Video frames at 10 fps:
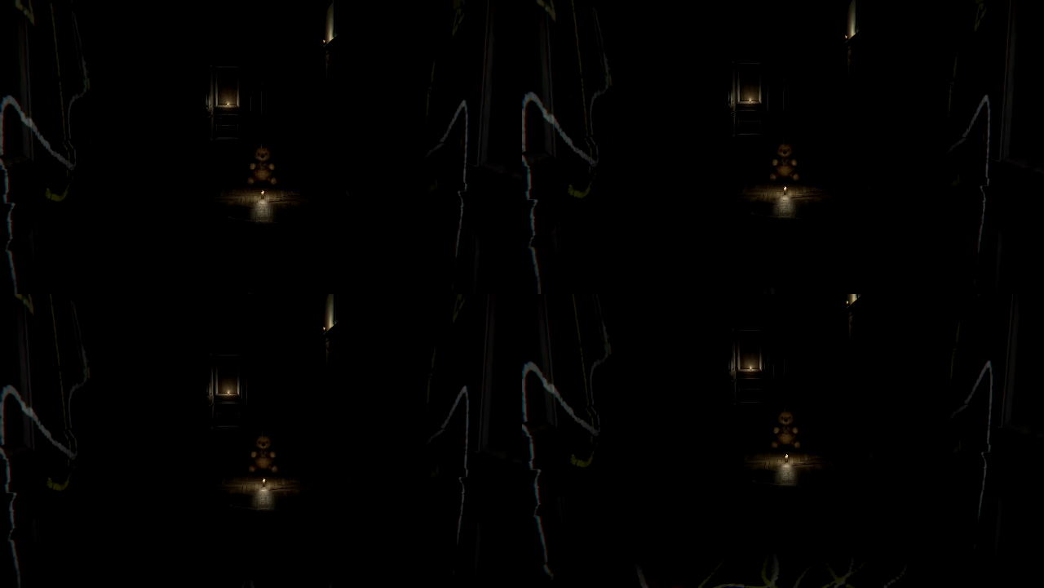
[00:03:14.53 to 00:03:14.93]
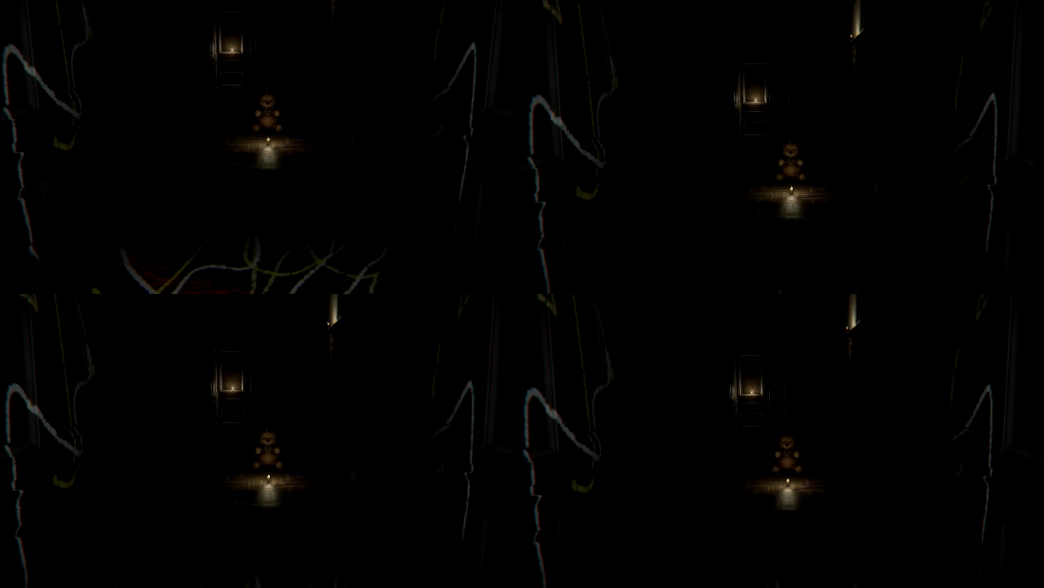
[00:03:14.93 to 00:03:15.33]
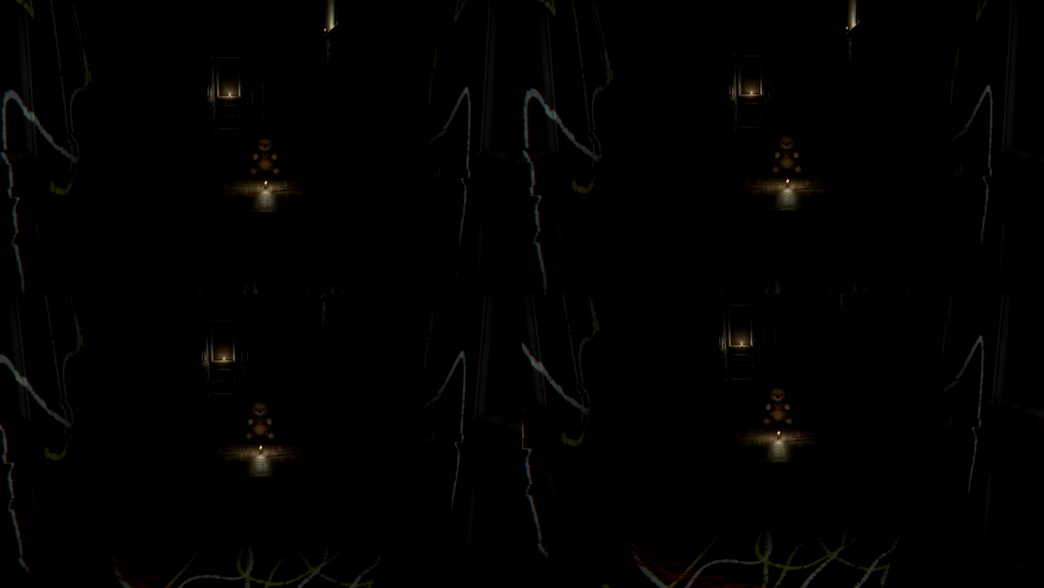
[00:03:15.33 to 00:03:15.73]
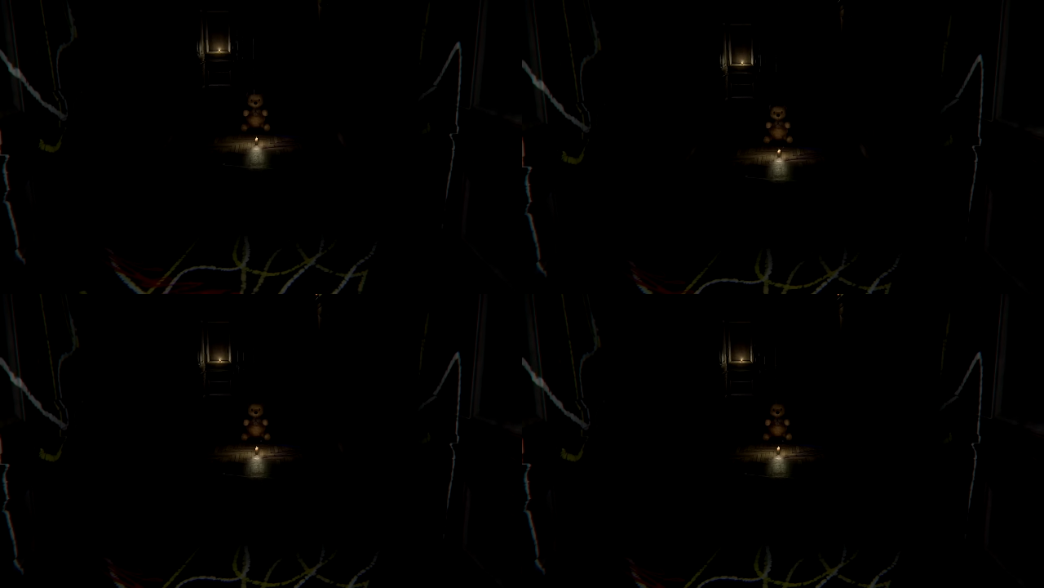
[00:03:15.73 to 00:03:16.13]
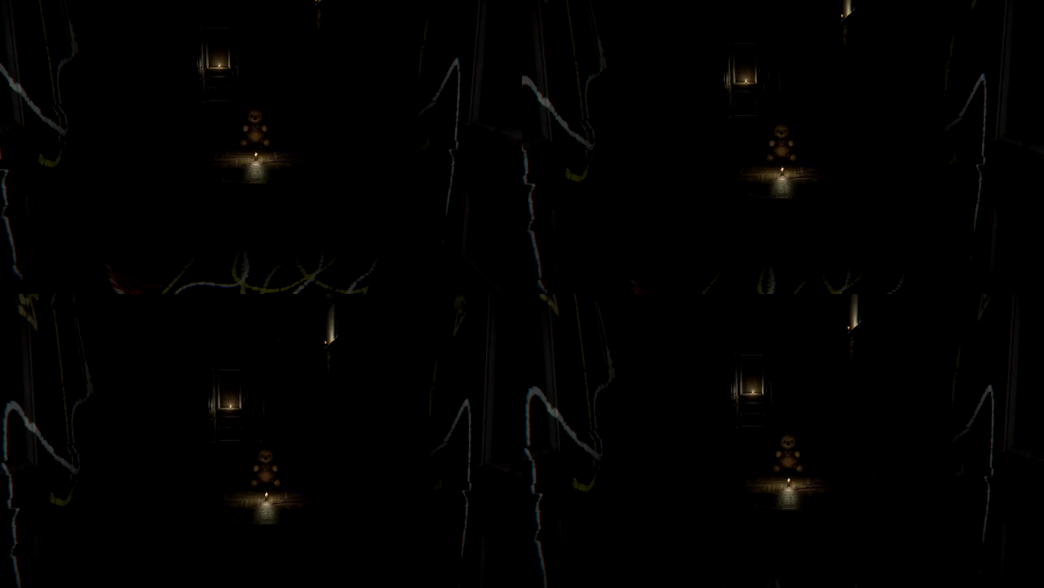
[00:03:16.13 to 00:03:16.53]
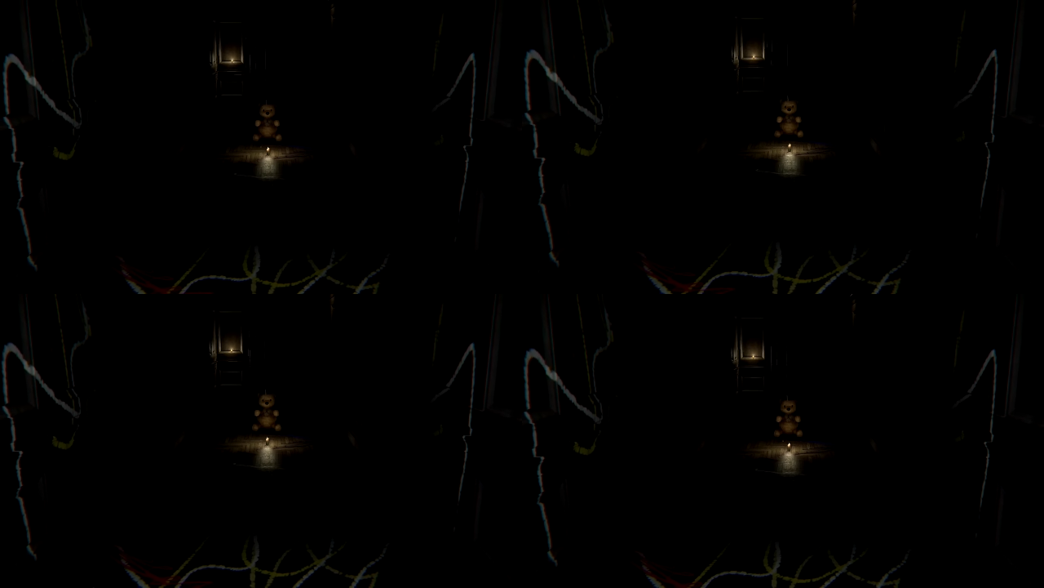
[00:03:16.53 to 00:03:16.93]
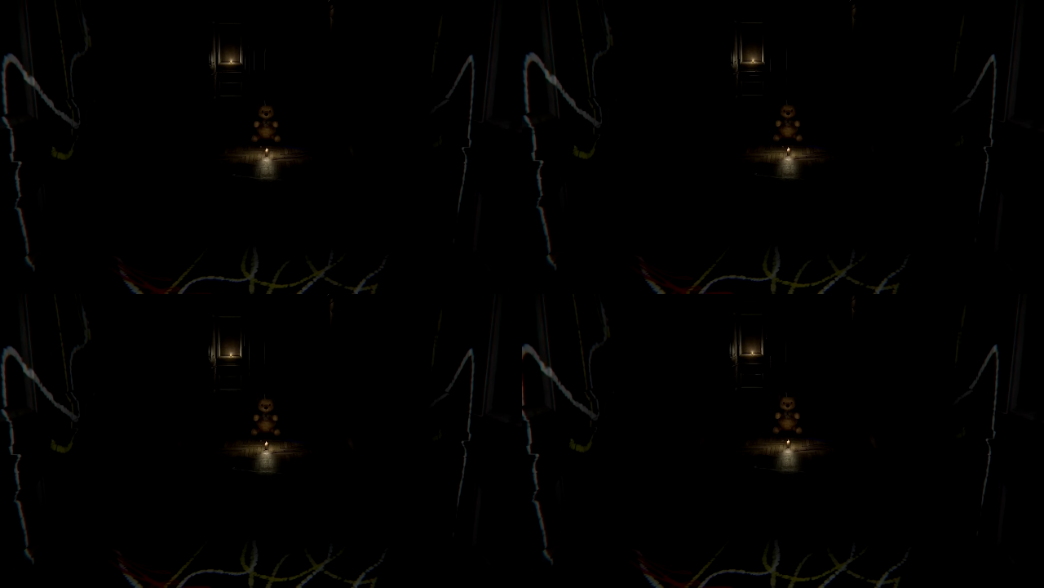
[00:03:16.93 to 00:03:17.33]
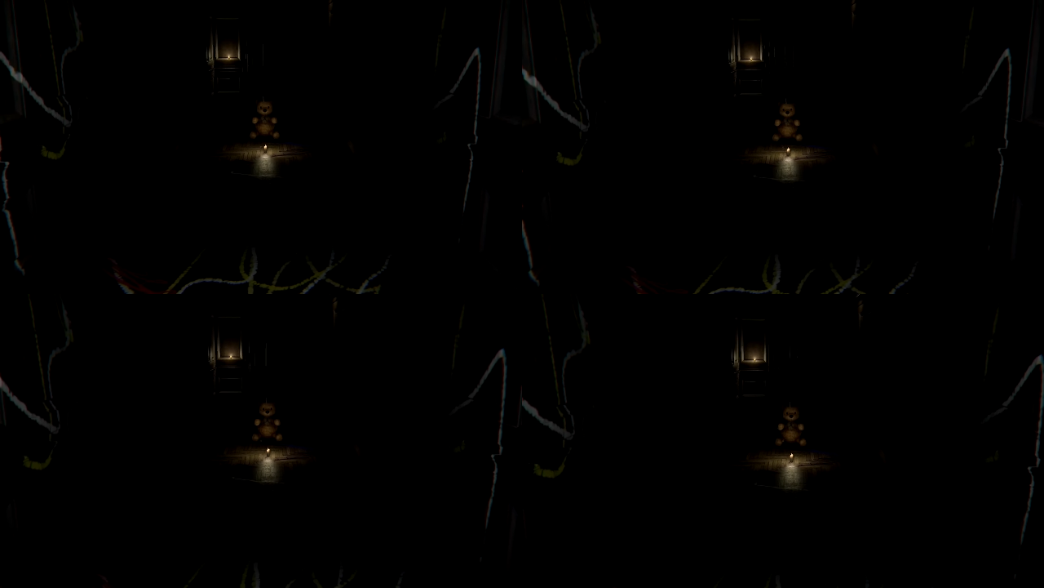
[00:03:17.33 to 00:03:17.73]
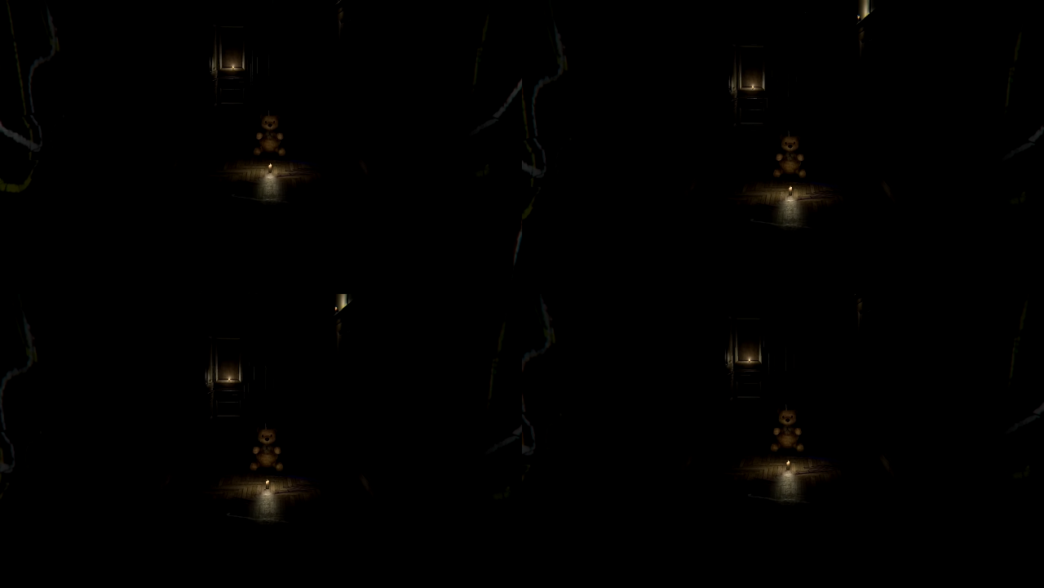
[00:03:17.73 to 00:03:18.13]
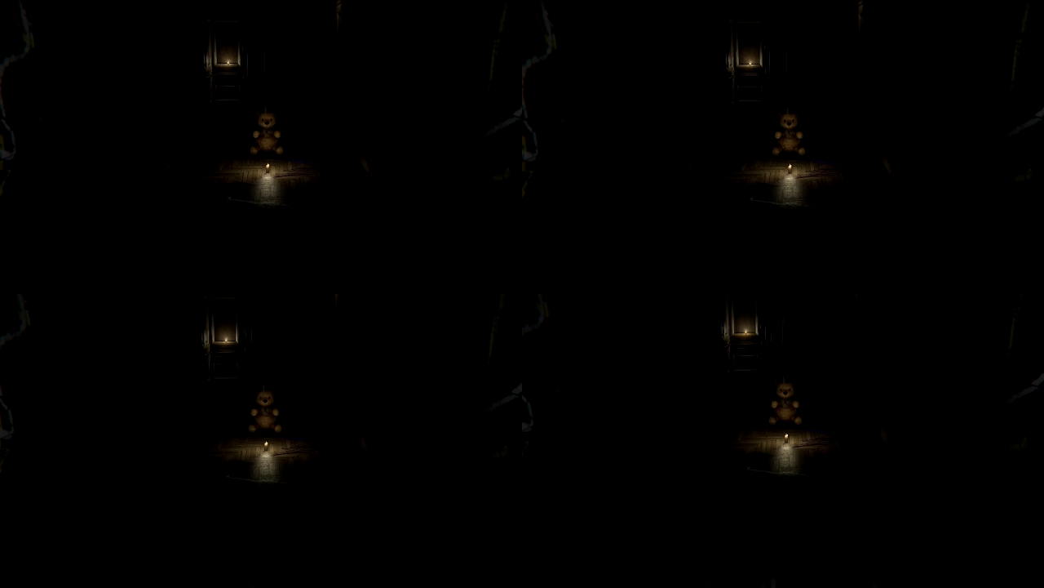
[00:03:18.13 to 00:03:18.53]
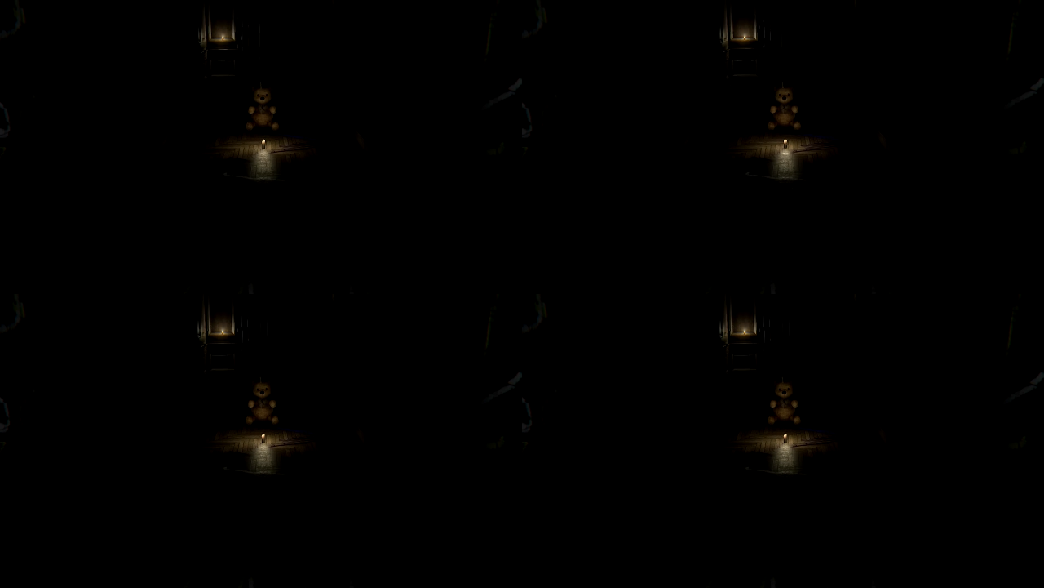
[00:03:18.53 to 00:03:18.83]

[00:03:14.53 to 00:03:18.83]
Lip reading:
Nobody's mouth can be seen.